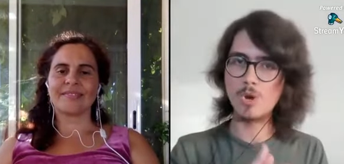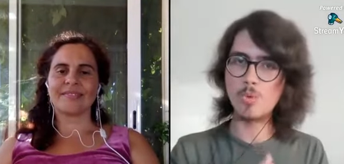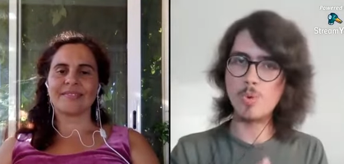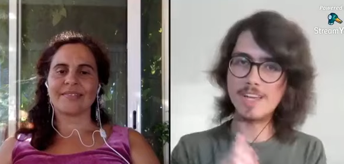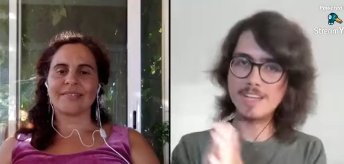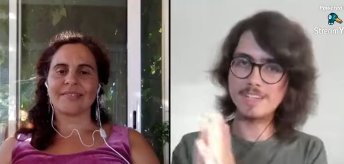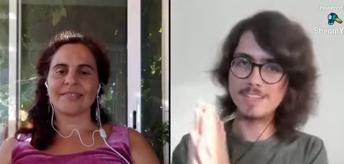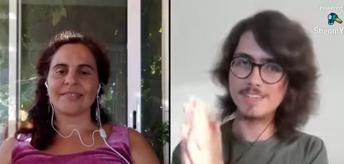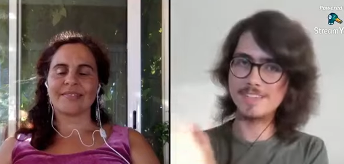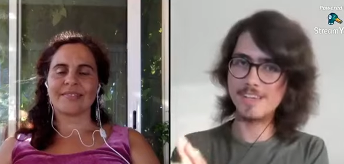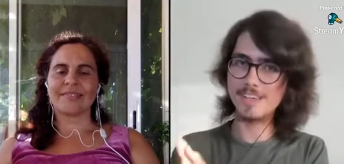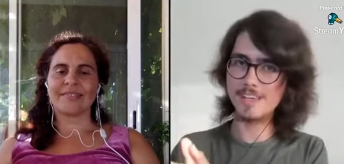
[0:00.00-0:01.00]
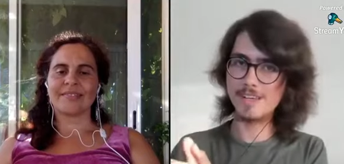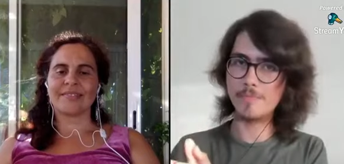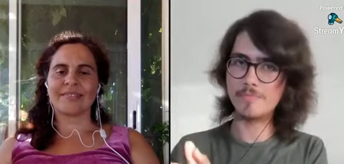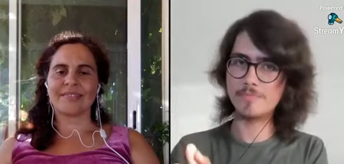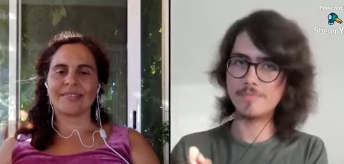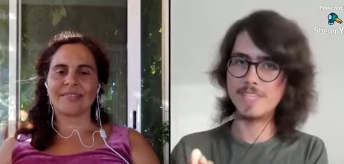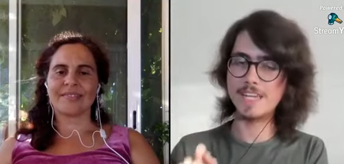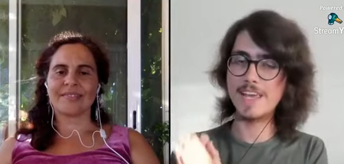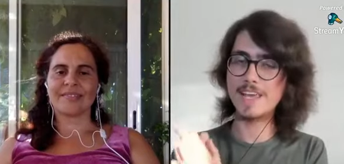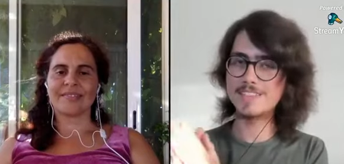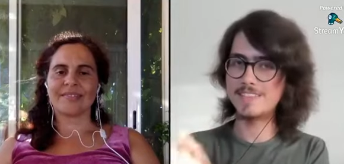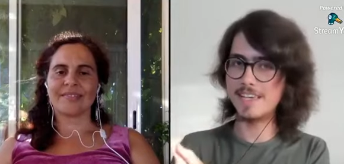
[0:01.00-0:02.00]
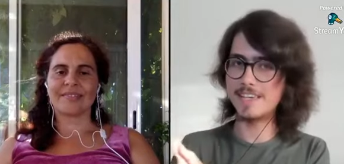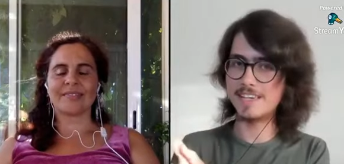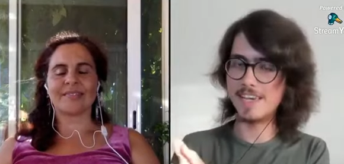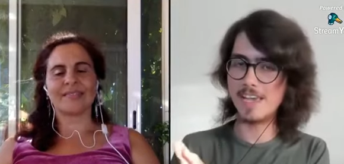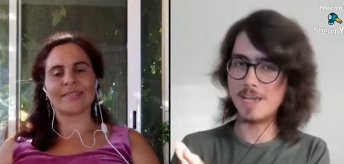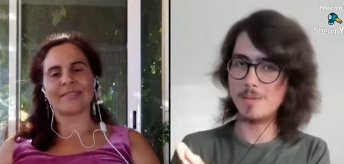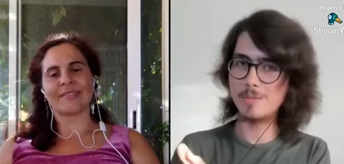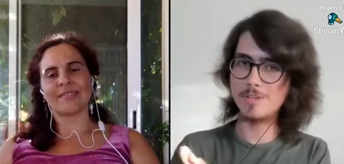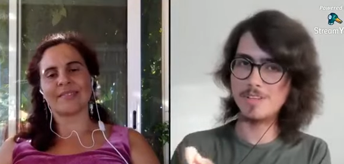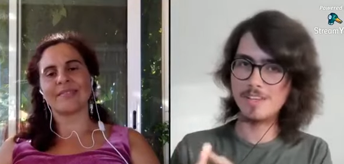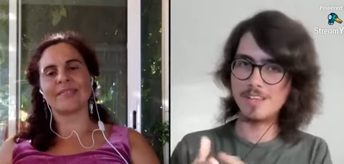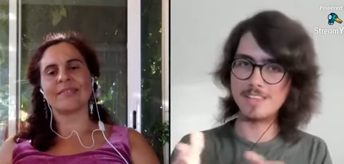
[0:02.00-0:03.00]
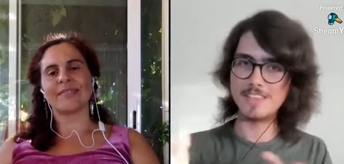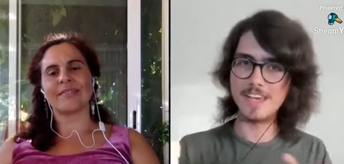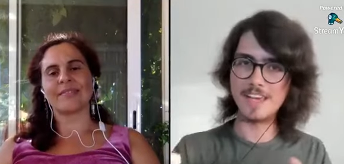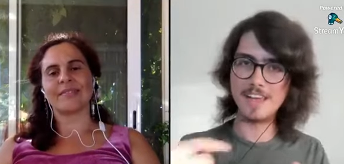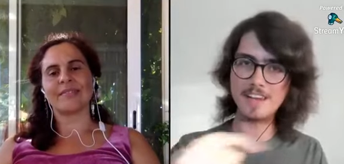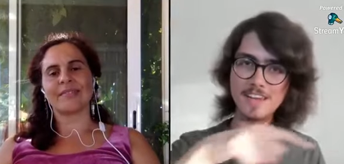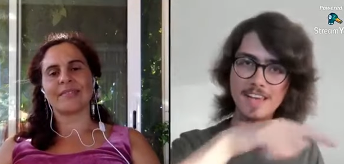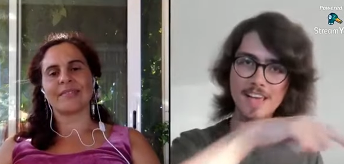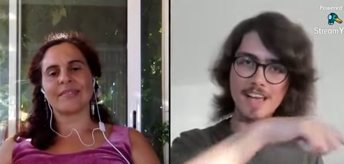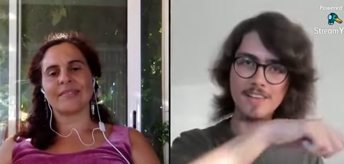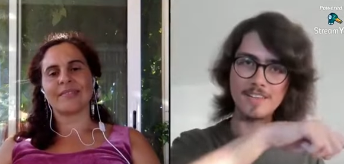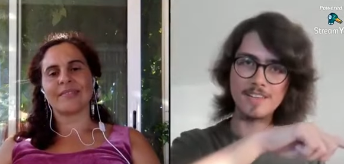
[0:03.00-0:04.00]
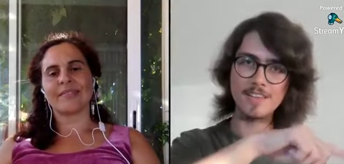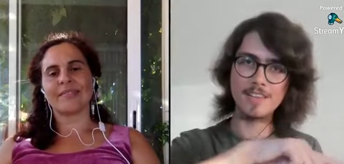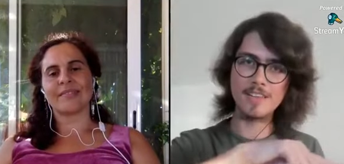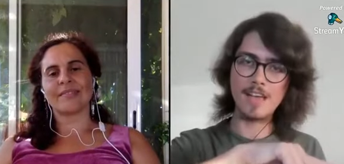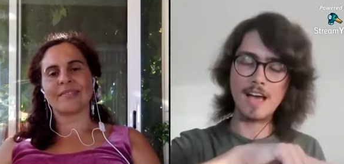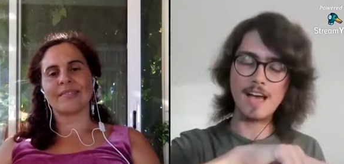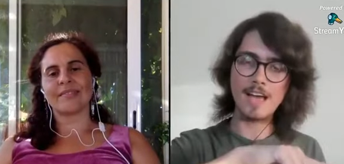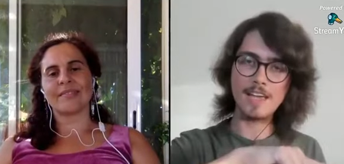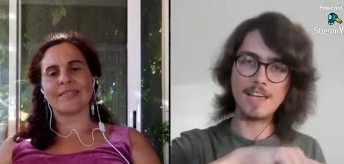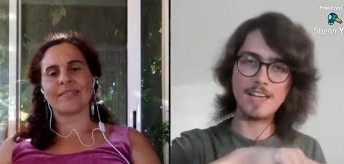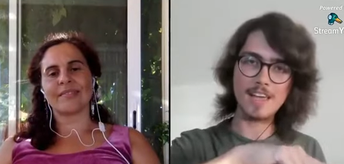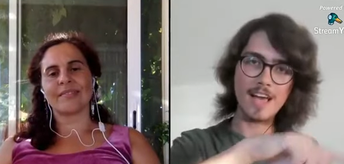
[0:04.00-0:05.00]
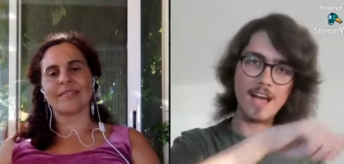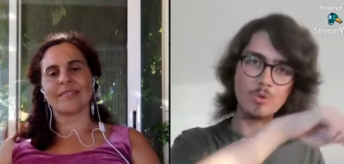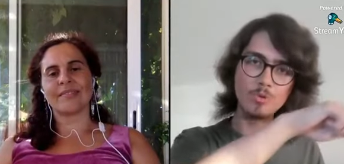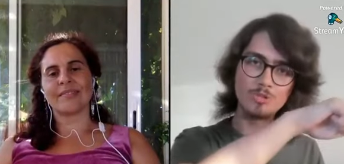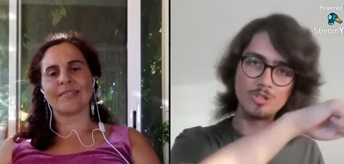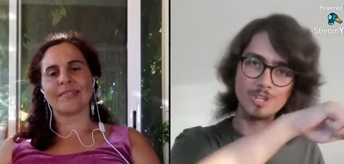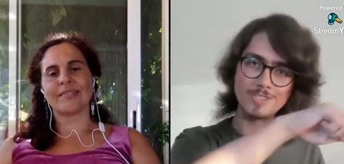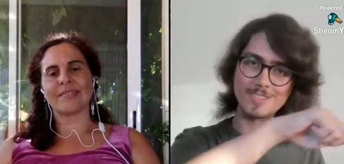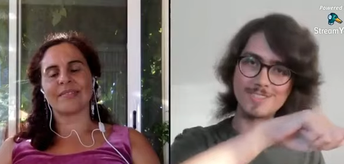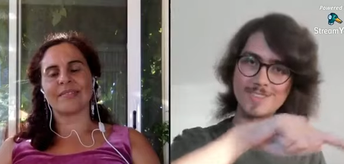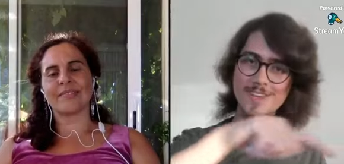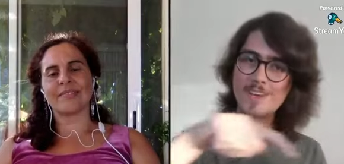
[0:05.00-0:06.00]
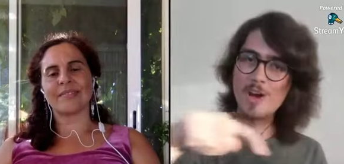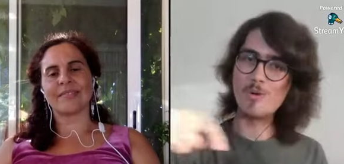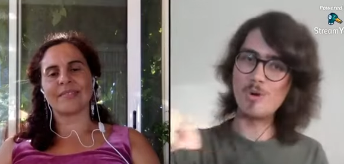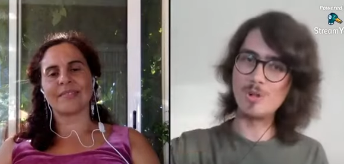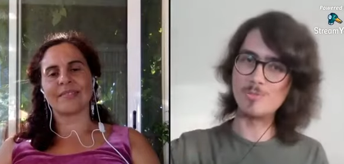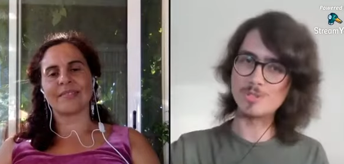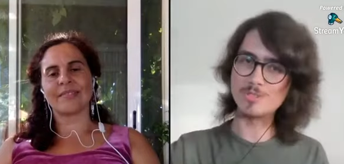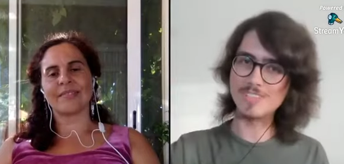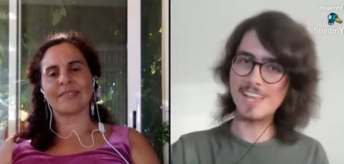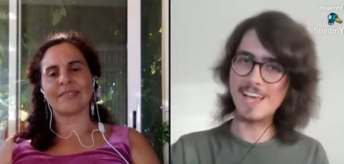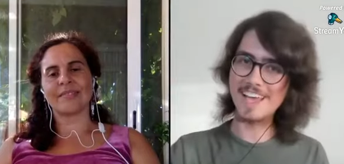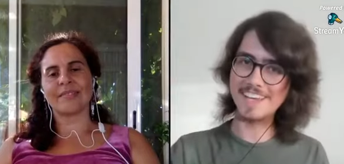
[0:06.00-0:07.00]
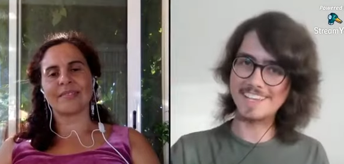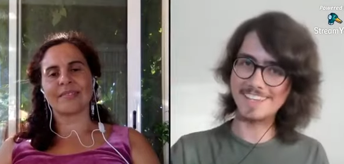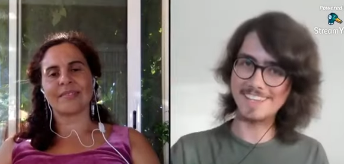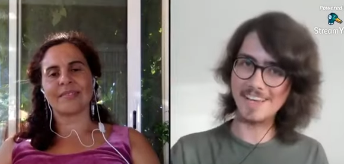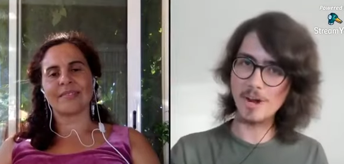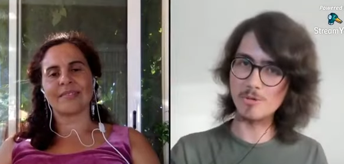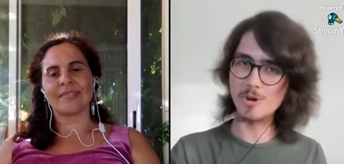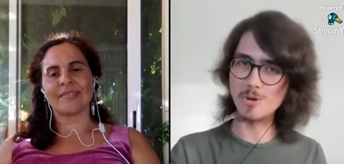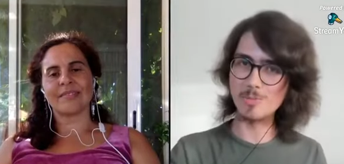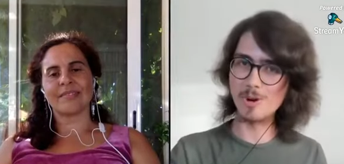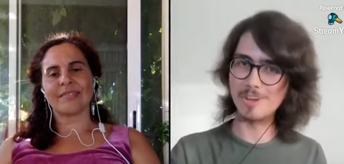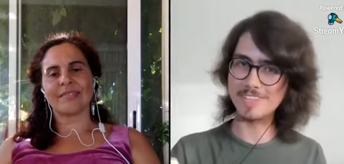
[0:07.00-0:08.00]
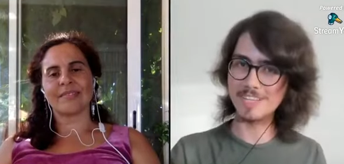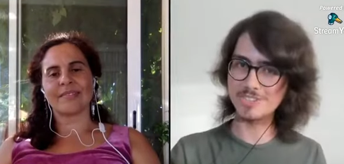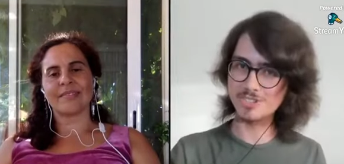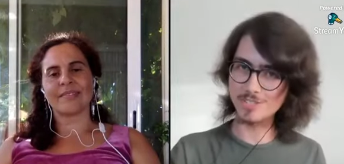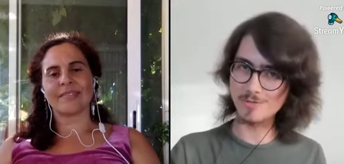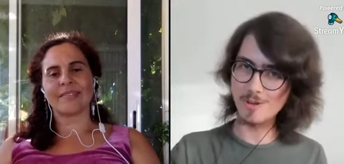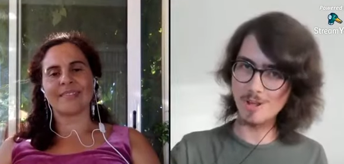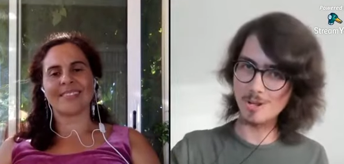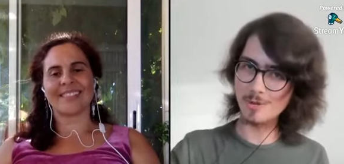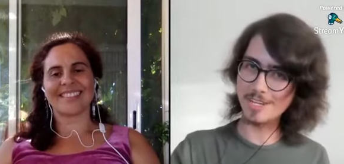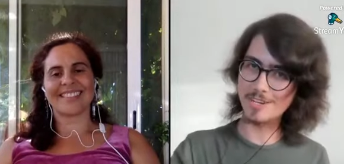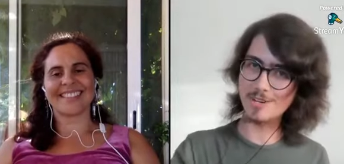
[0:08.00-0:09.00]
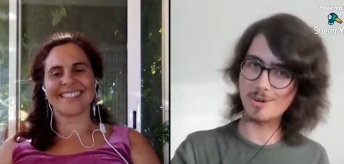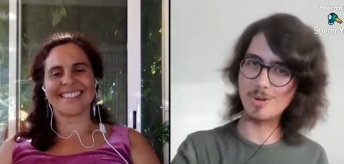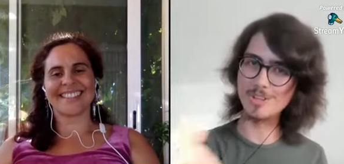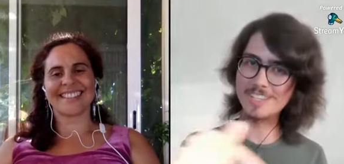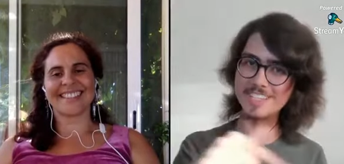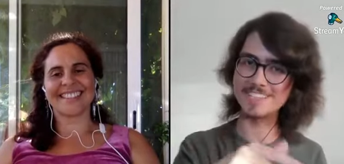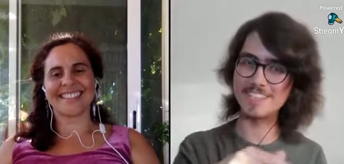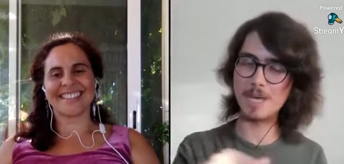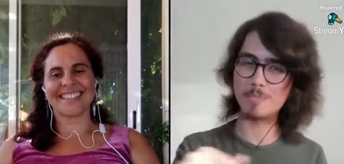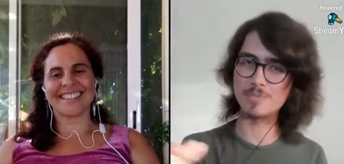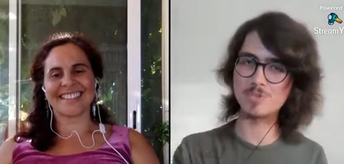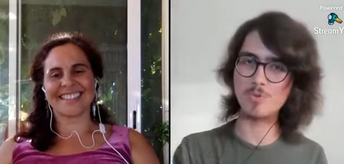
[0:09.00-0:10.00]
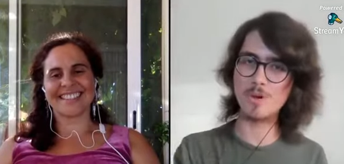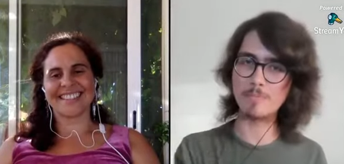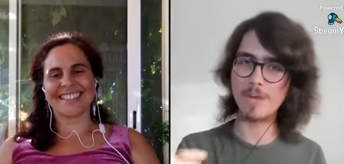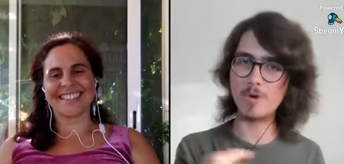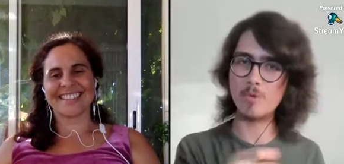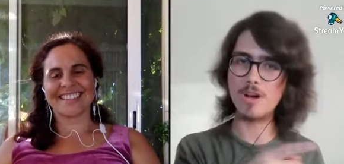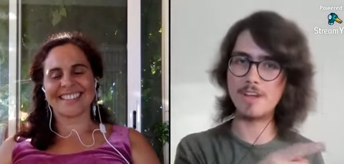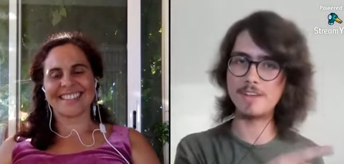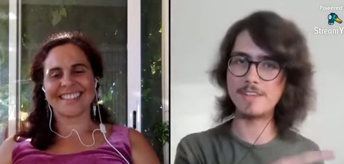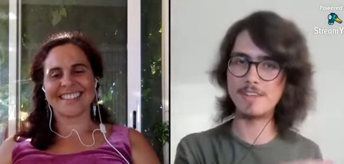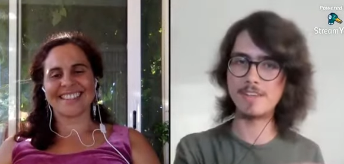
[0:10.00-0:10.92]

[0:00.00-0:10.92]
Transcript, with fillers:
Speaker 1: when the next day came, then I would just go almost like a robot and just following all the steps one by one.